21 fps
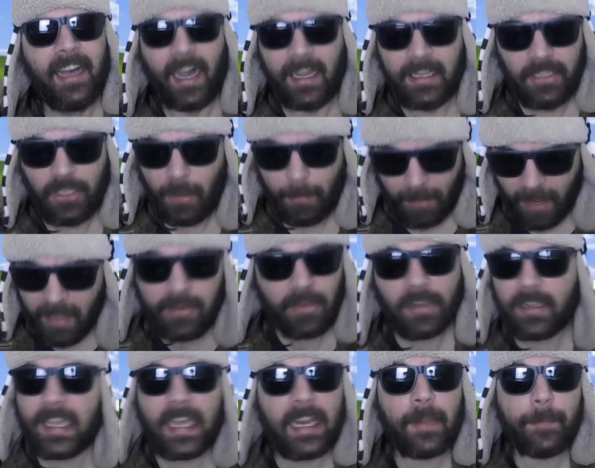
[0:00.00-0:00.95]
You might
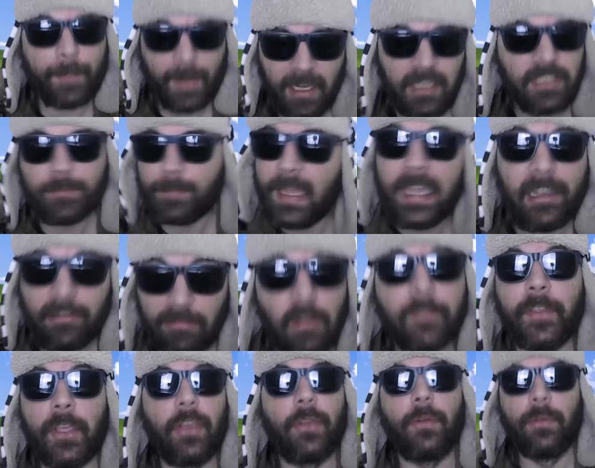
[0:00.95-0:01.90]
not get it past peer
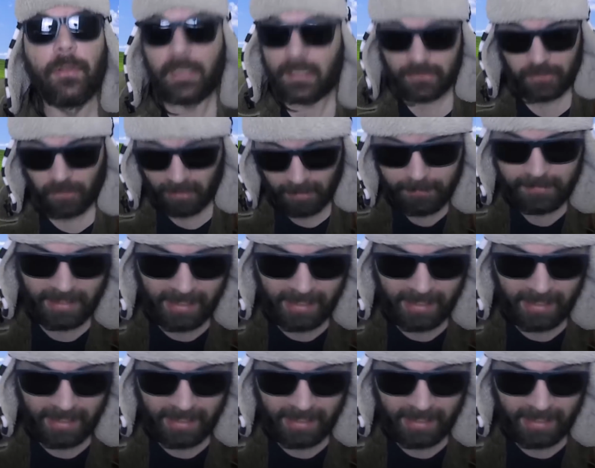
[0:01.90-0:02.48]
review, is all I'm